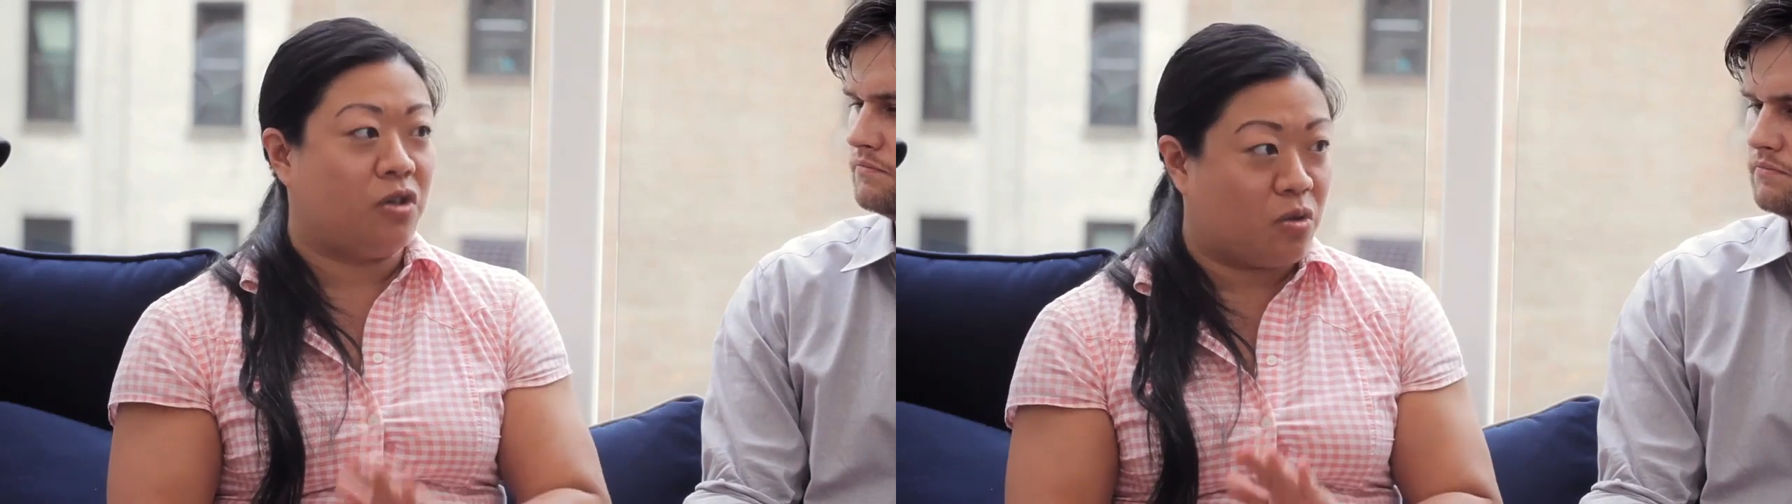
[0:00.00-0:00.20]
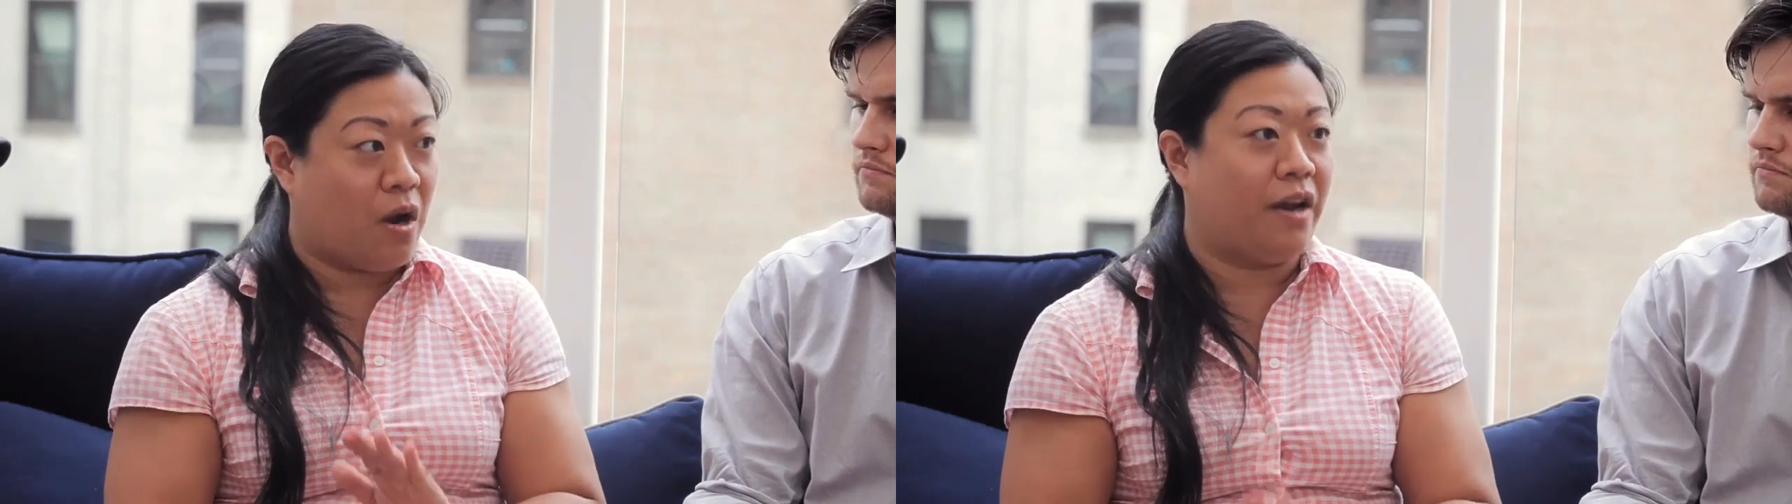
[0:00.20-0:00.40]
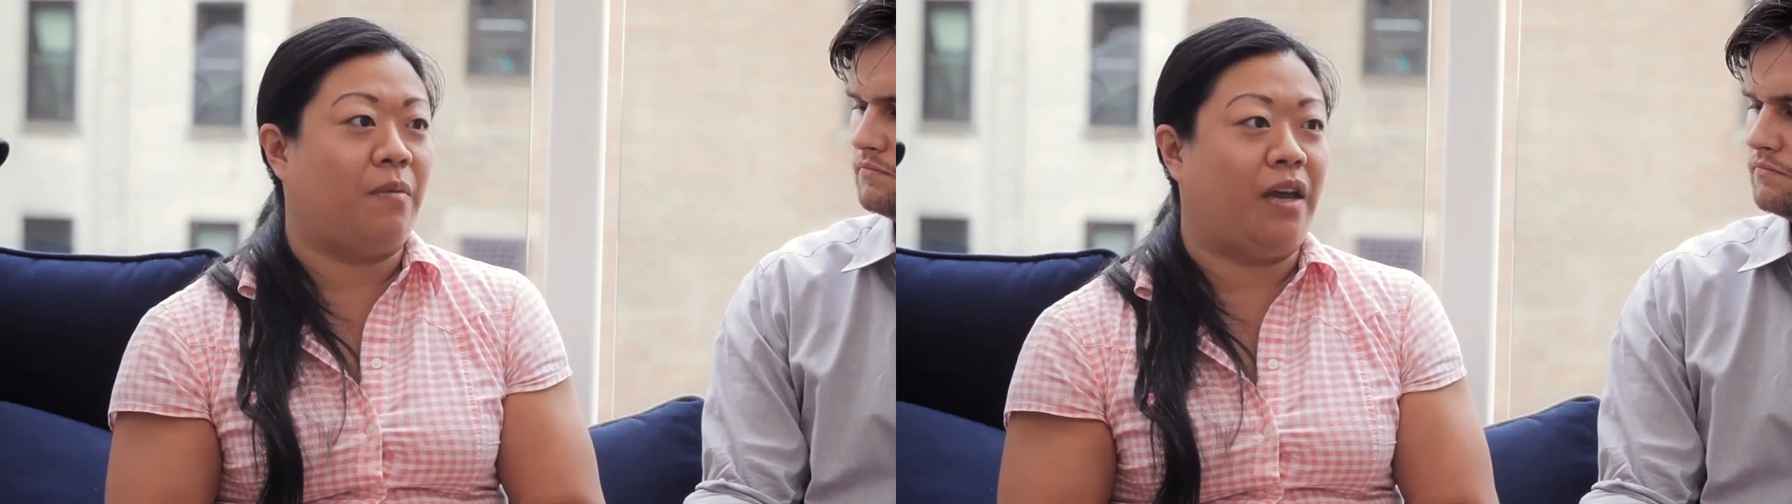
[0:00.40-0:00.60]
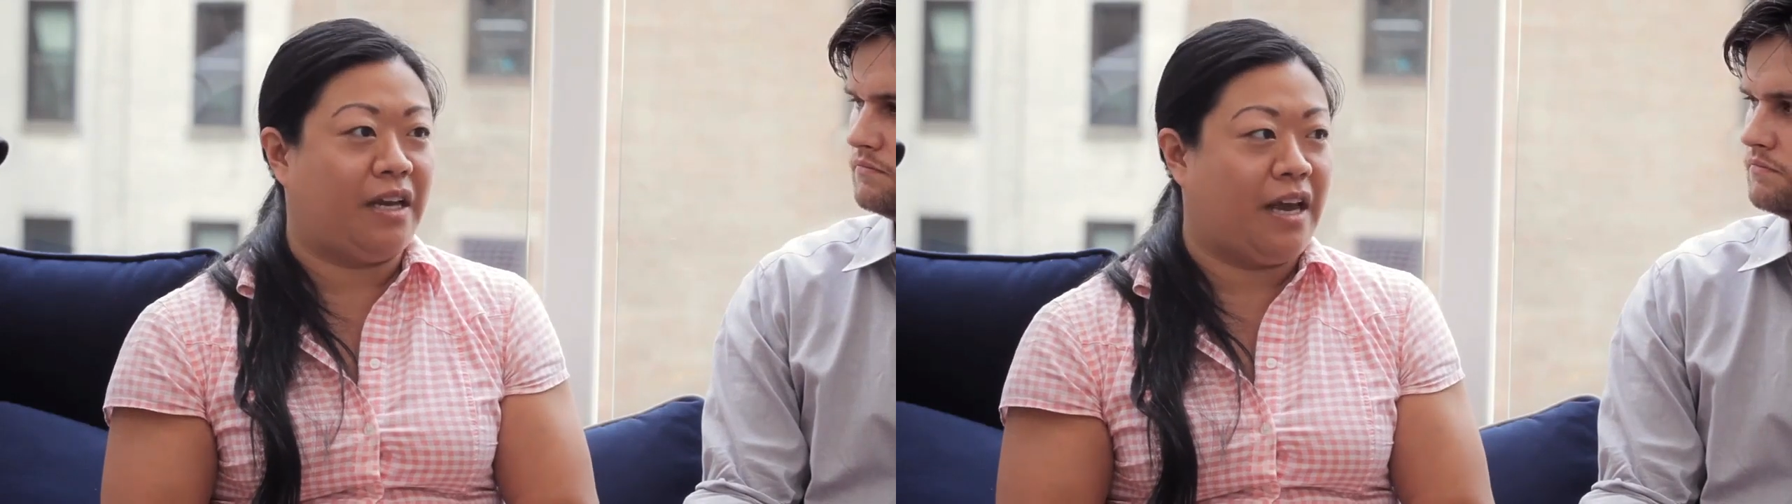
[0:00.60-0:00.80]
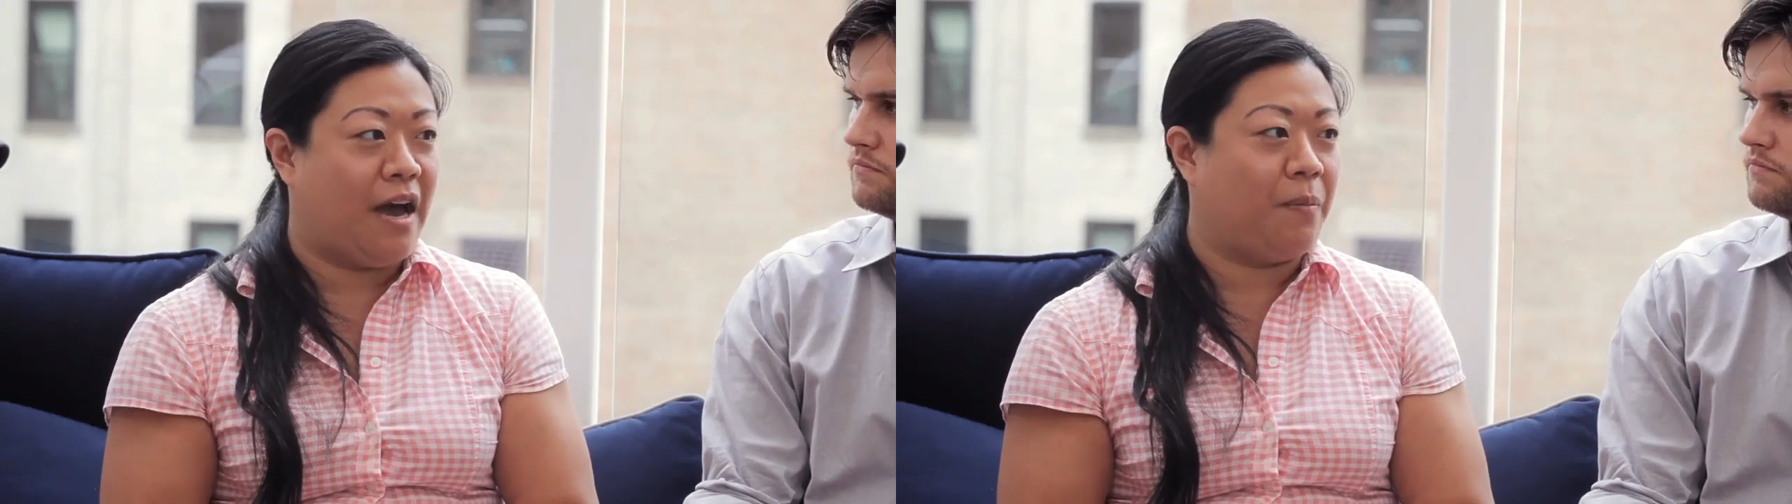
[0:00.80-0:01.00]
to try to make
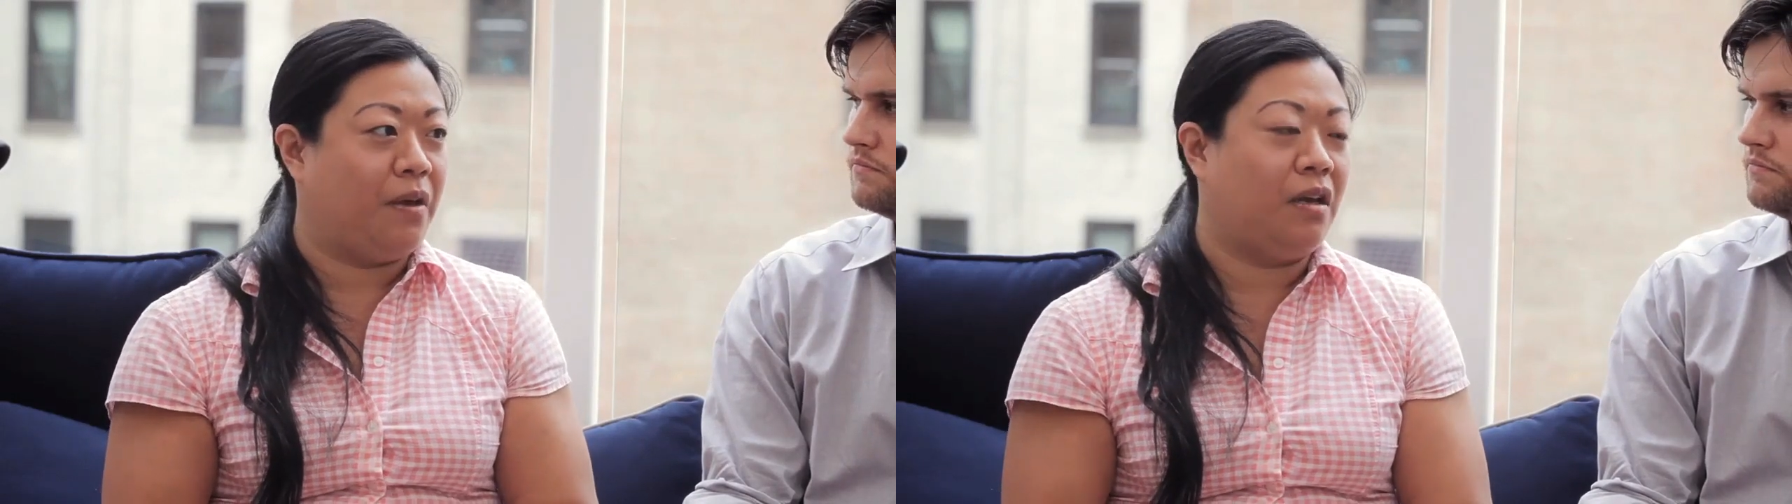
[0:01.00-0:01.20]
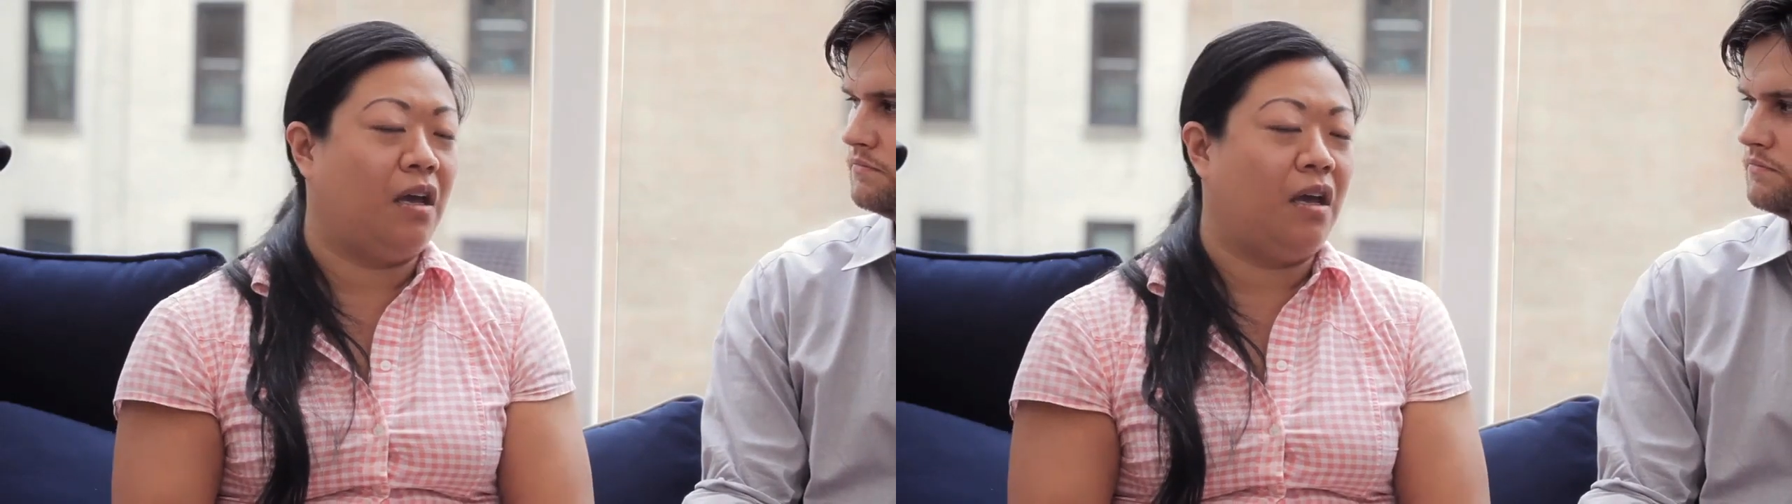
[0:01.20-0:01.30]
it happen. Right.